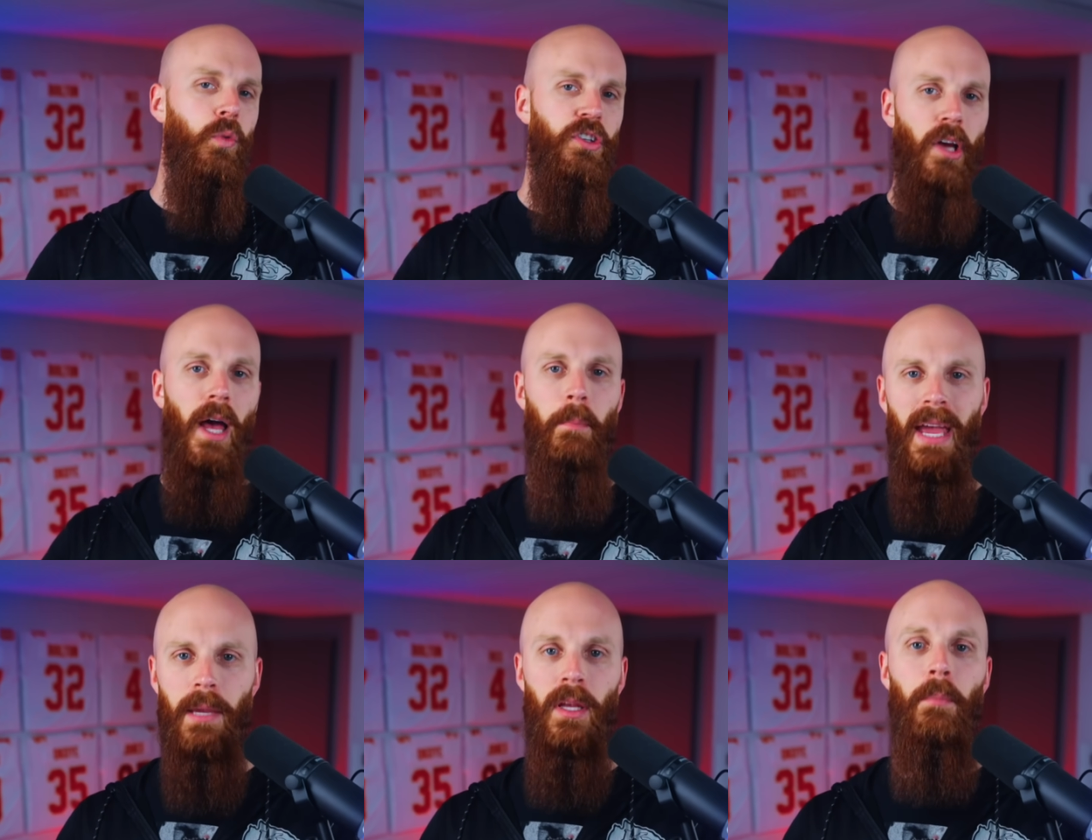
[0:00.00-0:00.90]
Rashod
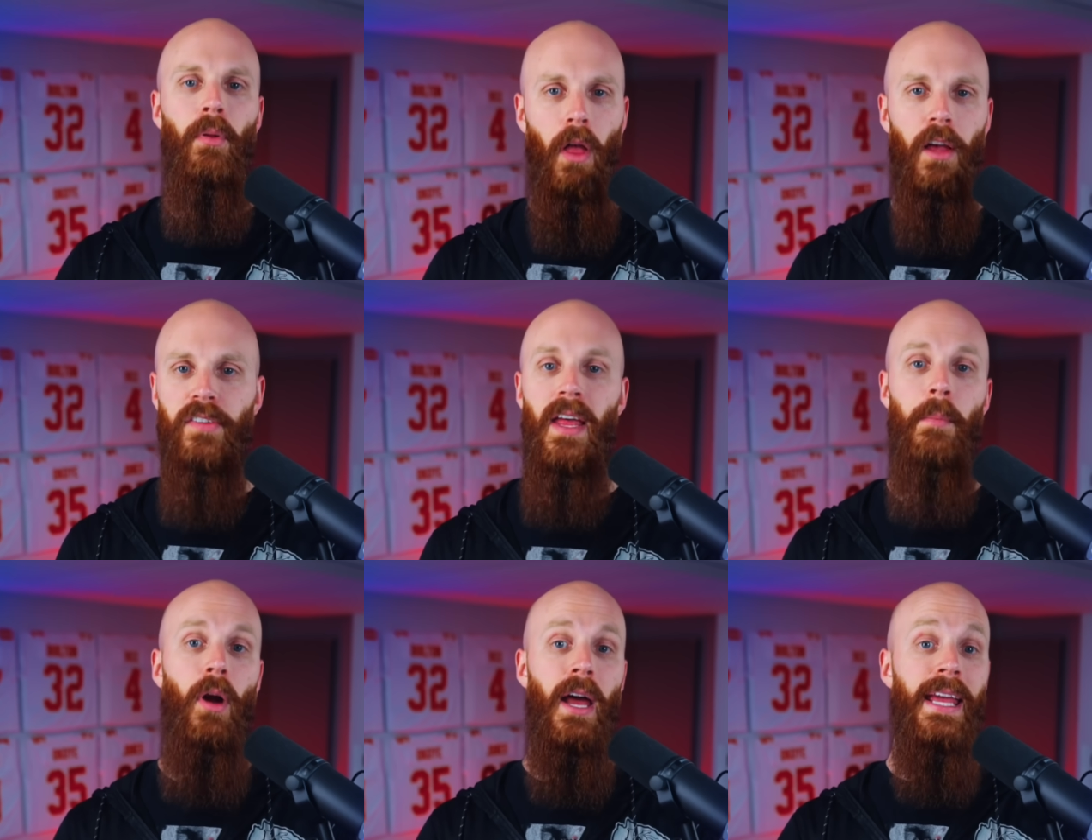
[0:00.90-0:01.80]
Bateman. Plus, they
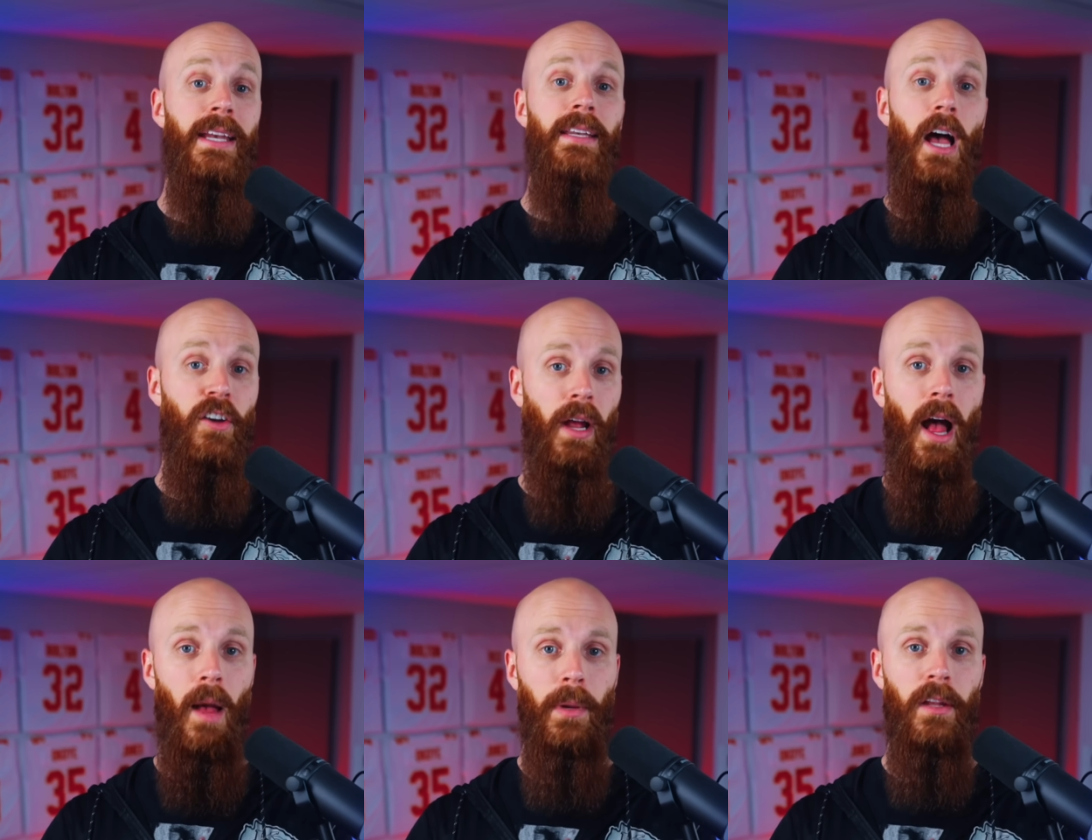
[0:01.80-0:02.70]
brought in DeAndre
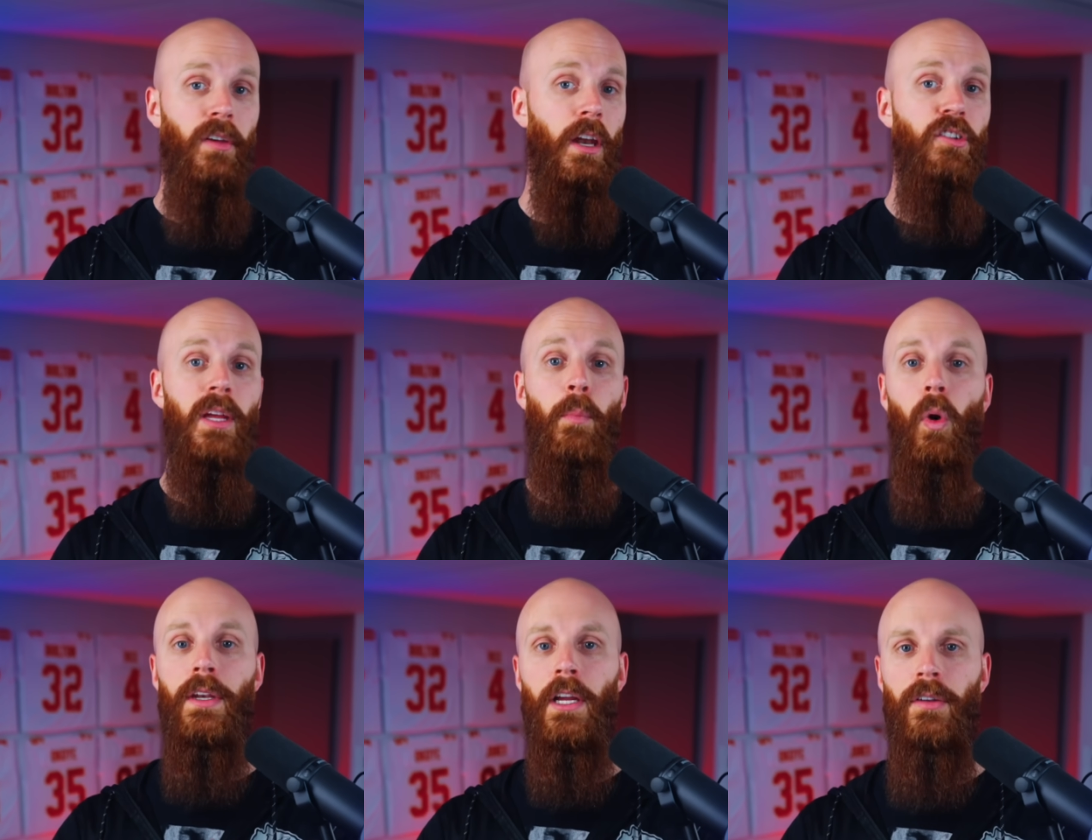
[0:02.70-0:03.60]
Hopkins on a cheap
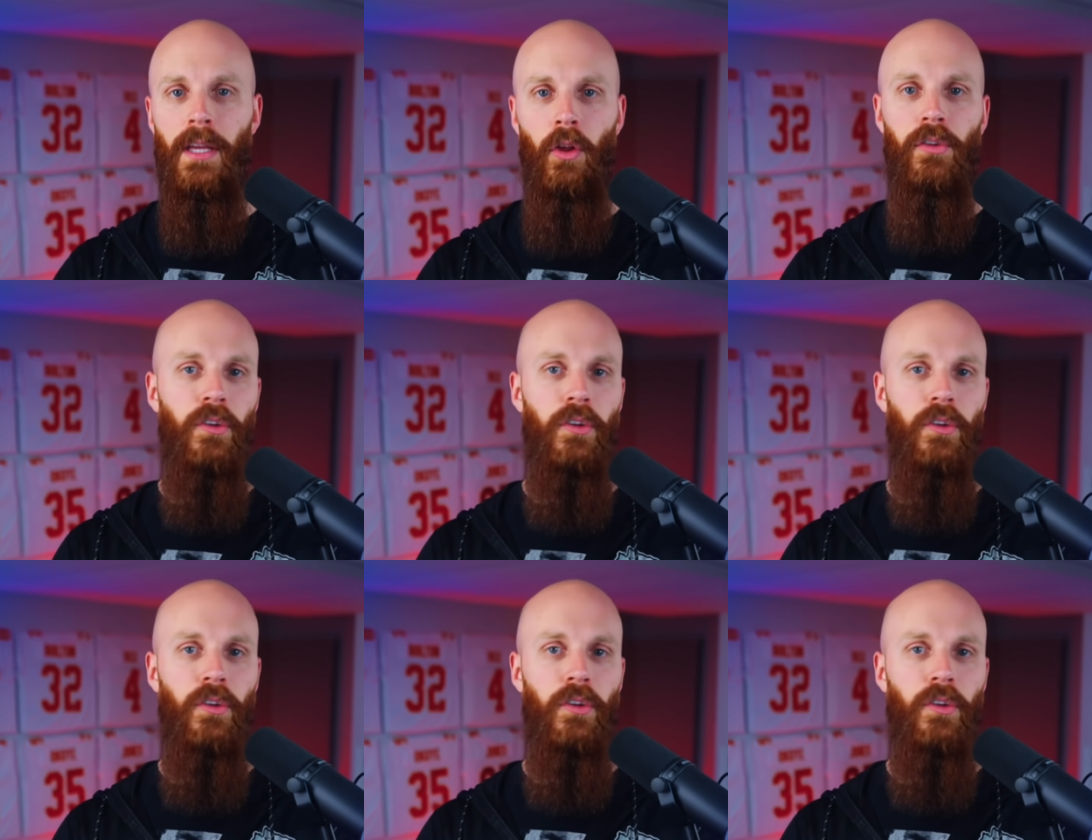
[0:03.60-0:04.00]
1-year deal,